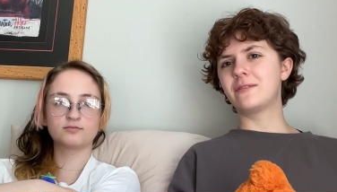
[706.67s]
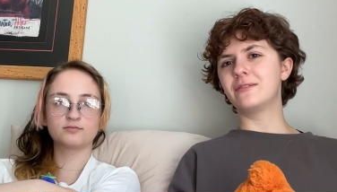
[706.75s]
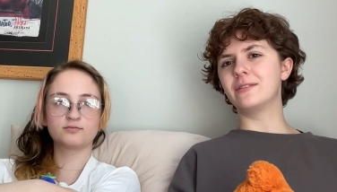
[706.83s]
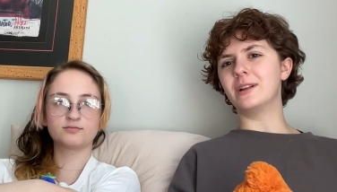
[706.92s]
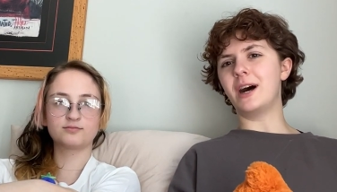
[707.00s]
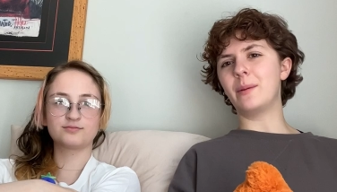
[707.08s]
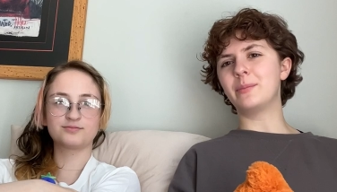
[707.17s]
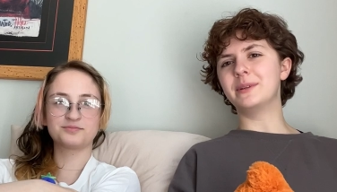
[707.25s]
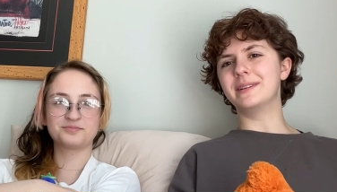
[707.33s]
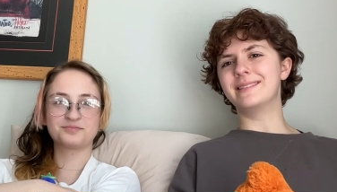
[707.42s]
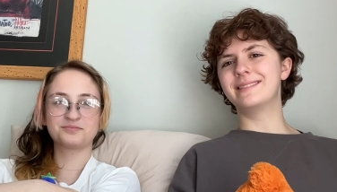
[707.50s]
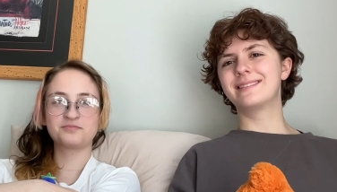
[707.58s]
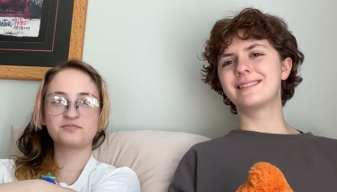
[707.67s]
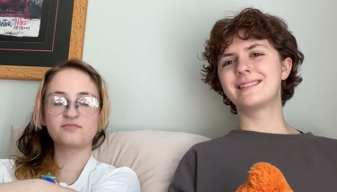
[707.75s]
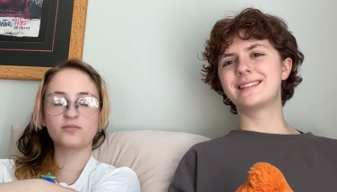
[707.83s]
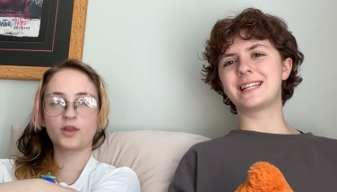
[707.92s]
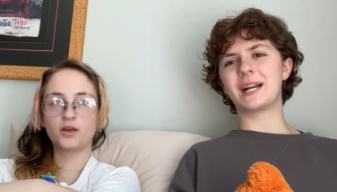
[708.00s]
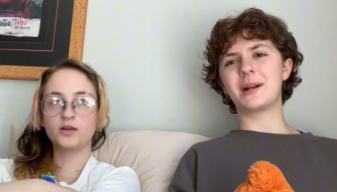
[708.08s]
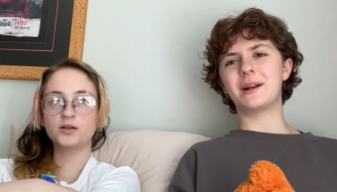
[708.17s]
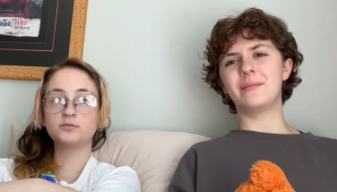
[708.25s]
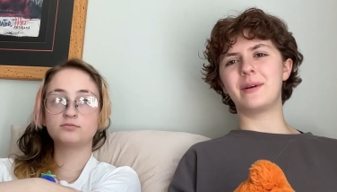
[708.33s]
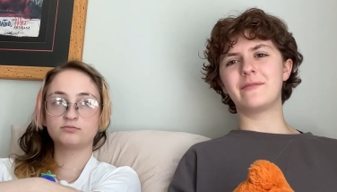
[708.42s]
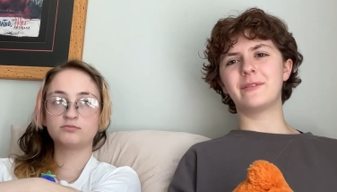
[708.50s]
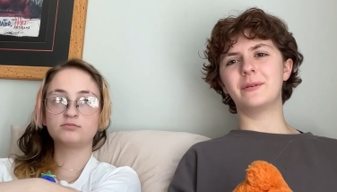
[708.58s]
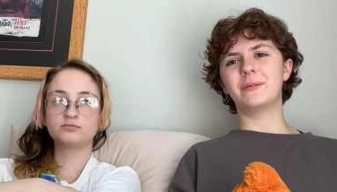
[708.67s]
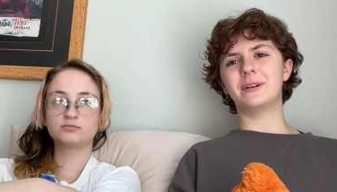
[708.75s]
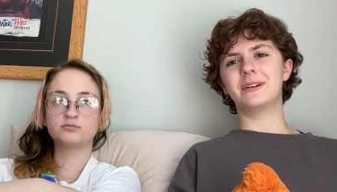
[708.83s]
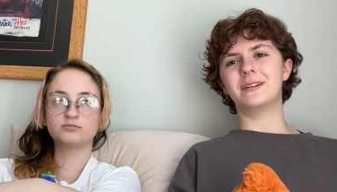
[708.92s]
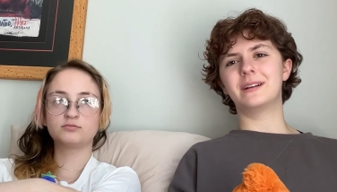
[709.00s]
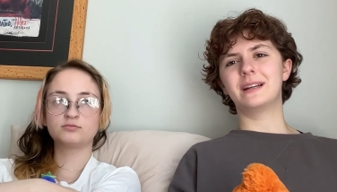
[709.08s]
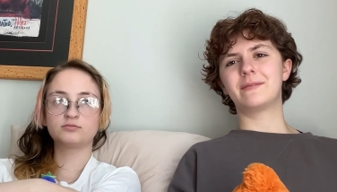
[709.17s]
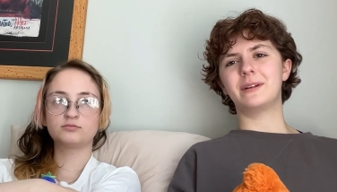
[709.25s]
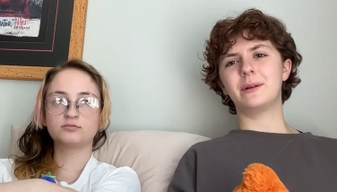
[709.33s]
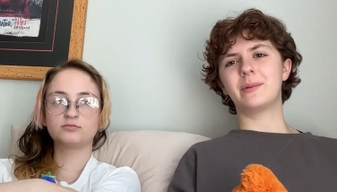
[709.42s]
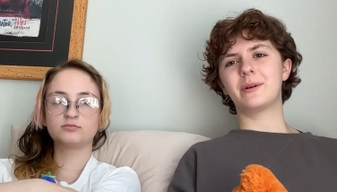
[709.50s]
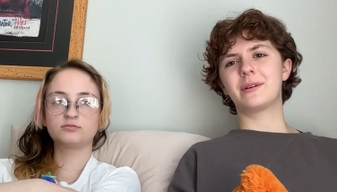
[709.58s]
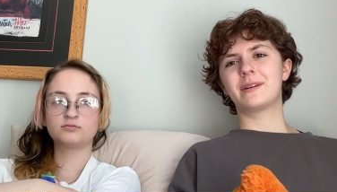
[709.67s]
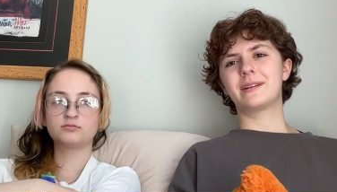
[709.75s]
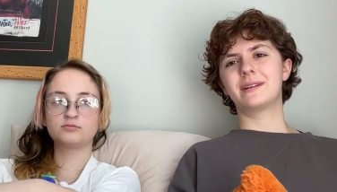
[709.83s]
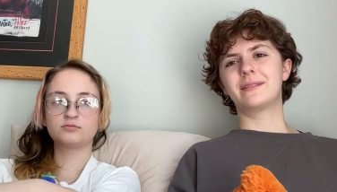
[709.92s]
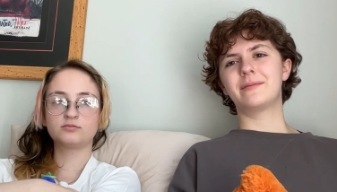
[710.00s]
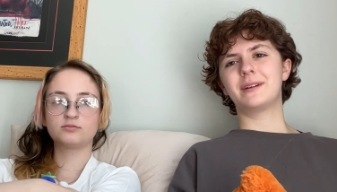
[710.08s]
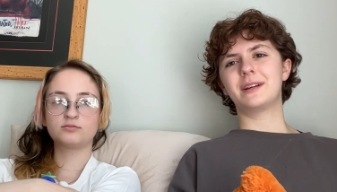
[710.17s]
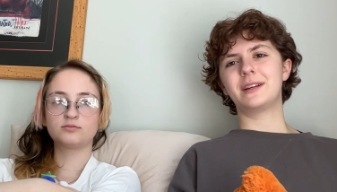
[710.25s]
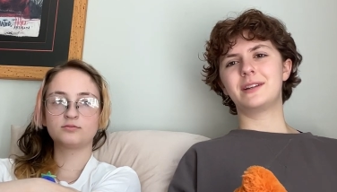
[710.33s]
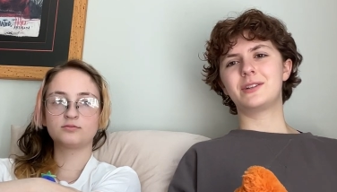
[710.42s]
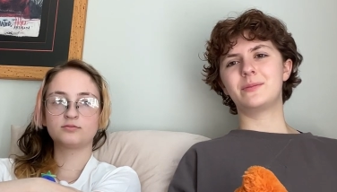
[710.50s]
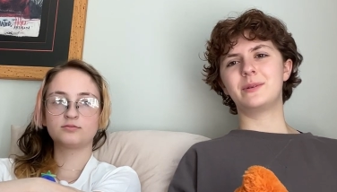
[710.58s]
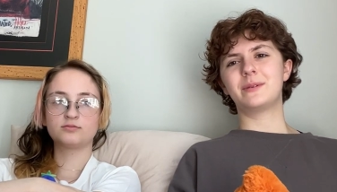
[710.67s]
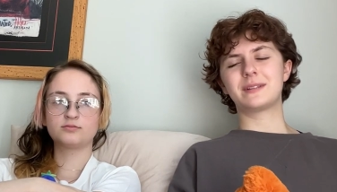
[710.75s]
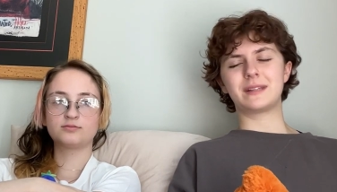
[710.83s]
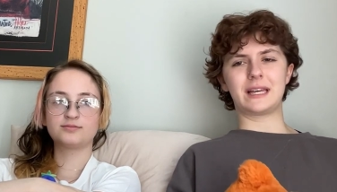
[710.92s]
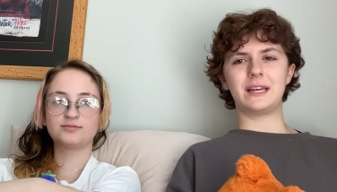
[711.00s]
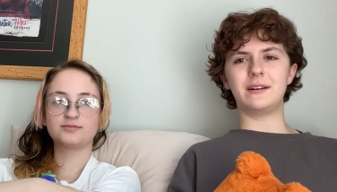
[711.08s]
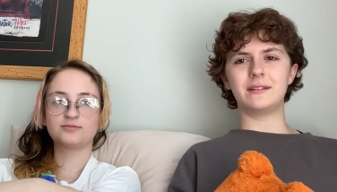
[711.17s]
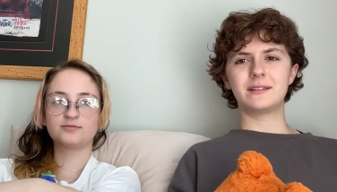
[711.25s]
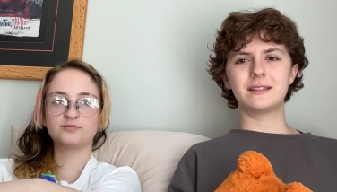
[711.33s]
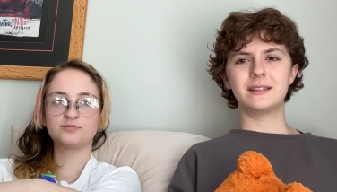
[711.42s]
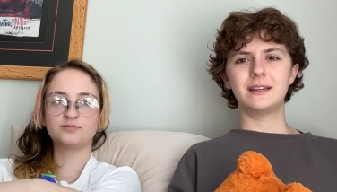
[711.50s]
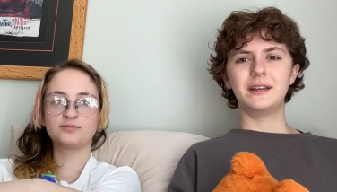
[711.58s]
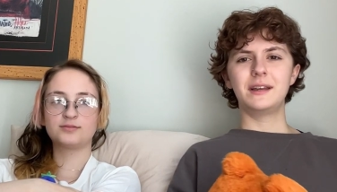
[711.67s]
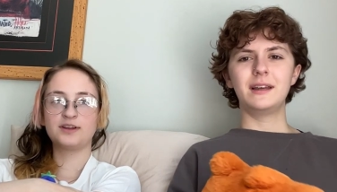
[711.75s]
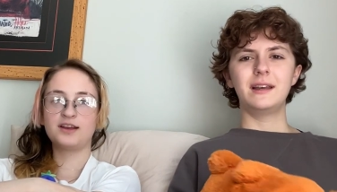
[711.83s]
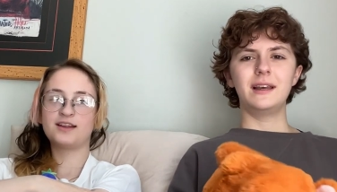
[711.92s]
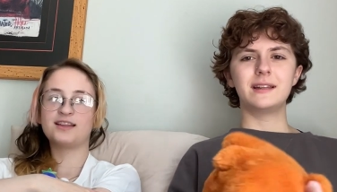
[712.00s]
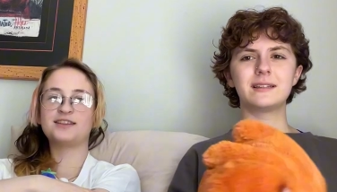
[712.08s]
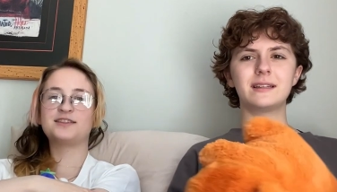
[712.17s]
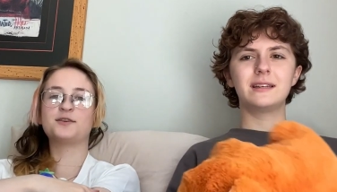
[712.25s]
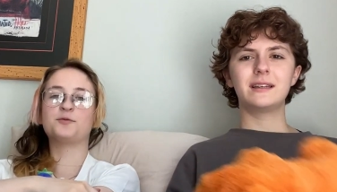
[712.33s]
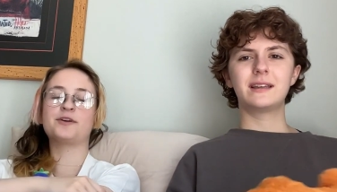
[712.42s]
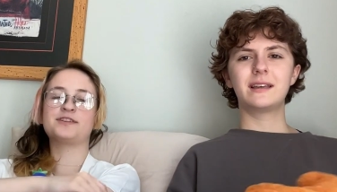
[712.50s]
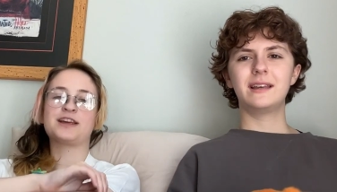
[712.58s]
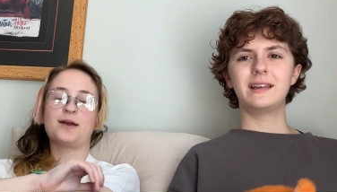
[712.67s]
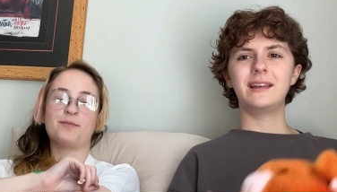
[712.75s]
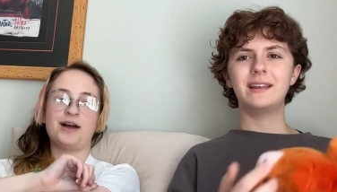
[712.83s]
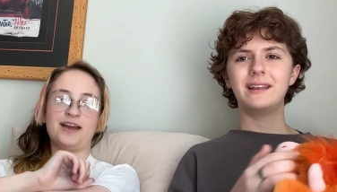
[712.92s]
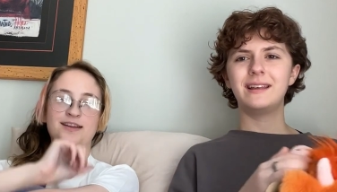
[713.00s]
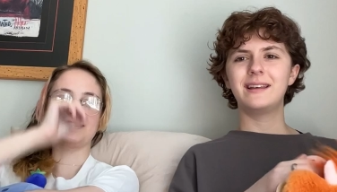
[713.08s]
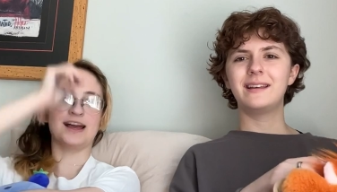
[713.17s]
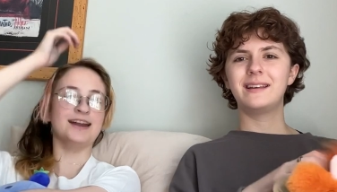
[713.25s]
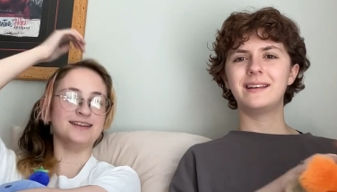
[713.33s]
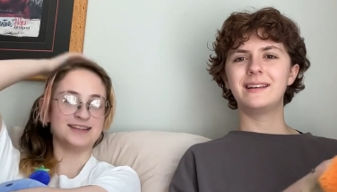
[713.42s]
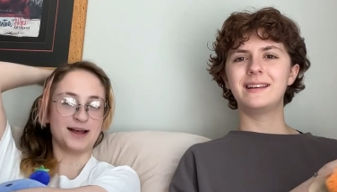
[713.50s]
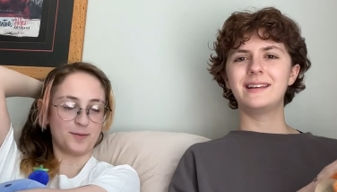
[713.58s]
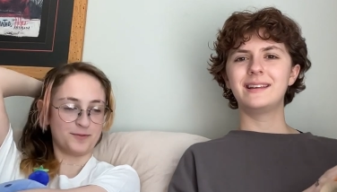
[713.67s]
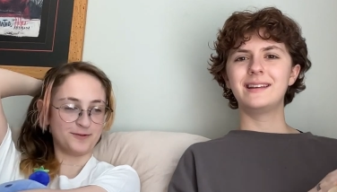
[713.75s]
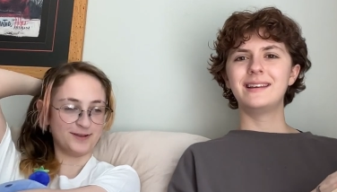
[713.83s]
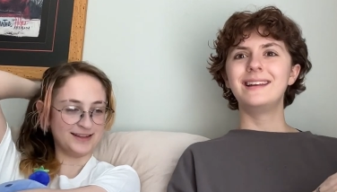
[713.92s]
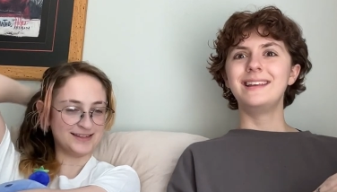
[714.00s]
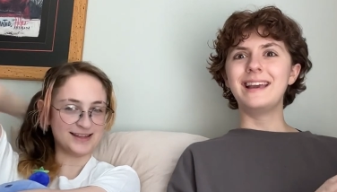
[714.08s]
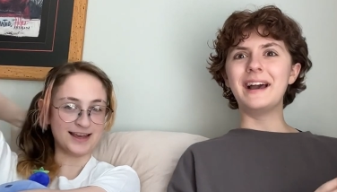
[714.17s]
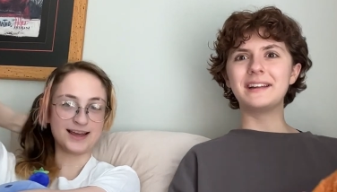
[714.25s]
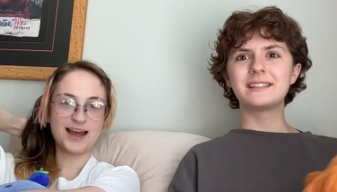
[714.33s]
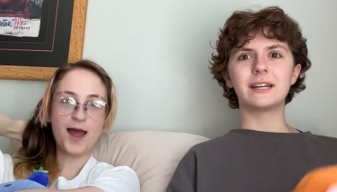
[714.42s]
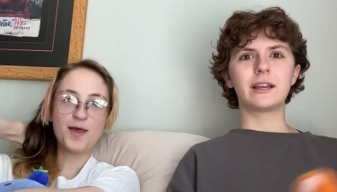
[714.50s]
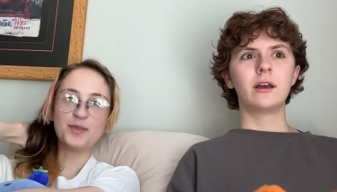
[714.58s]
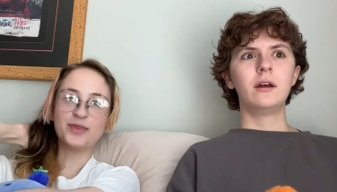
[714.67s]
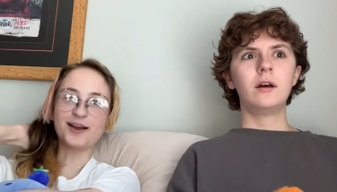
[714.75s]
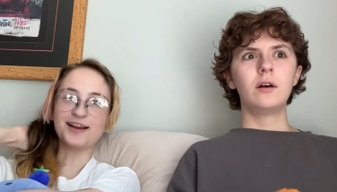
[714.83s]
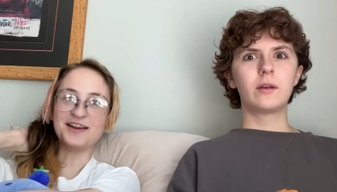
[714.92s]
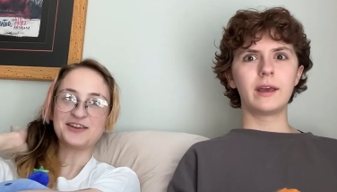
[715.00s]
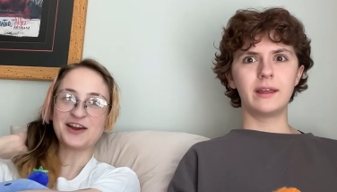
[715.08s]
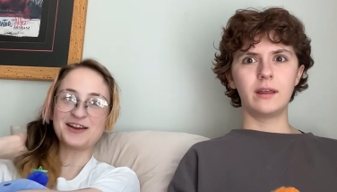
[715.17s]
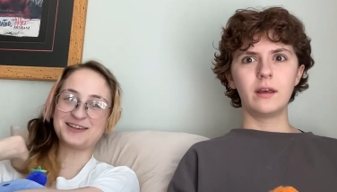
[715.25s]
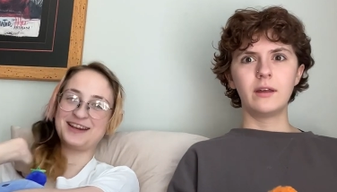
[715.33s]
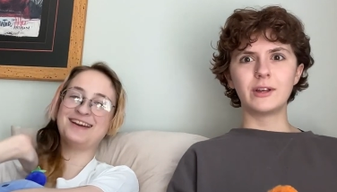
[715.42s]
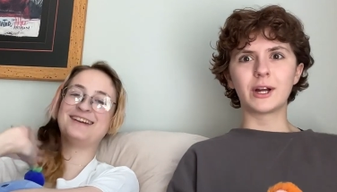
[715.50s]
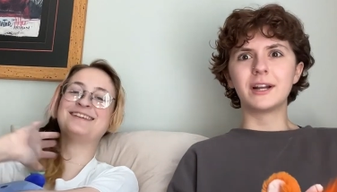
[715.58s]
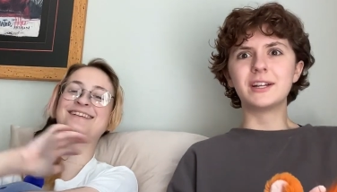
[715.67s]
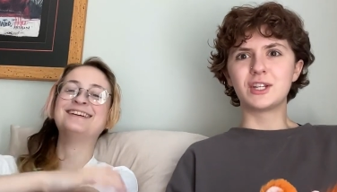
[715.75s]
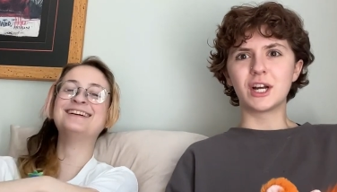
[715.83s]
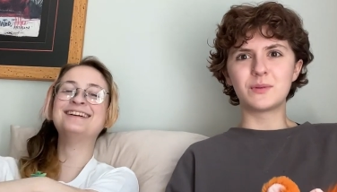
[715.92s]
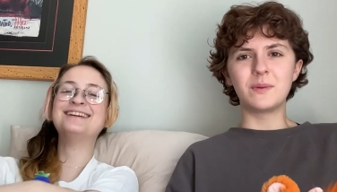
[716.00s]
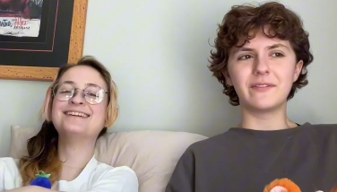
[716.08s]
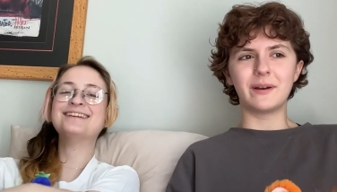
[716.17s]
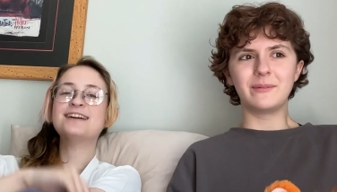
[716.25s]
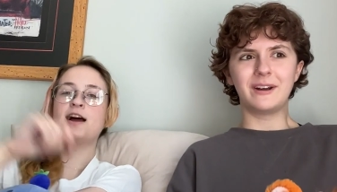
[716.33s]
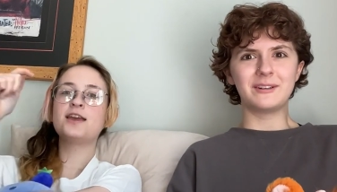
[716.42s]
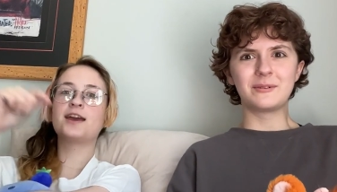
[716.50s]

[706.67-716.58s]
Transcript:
Speaker 1: flop and stare at my phone or read a book when I should be doing something else. It's, it's like, the one
Speaker 2: time my anxiety is helpful. It's yeah, like, it's like they're gonna they're, judge. They're gonna judge me if I'm not